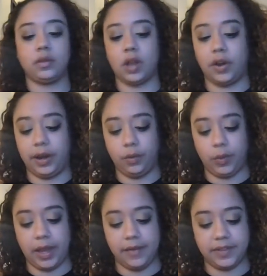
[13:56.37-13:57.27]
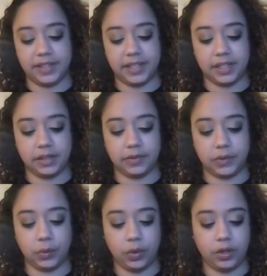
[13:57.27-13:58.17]
All right, we have the Six of
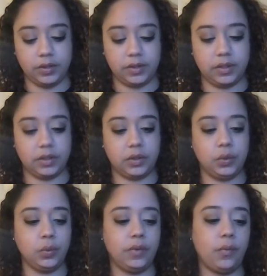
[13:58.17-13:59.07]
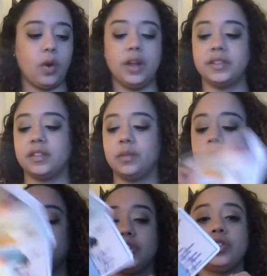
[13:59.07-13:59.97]
Swords, the Two of Wands, and the
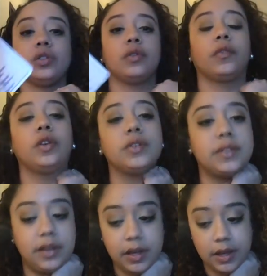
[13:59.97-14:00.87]
Magician in the reverse.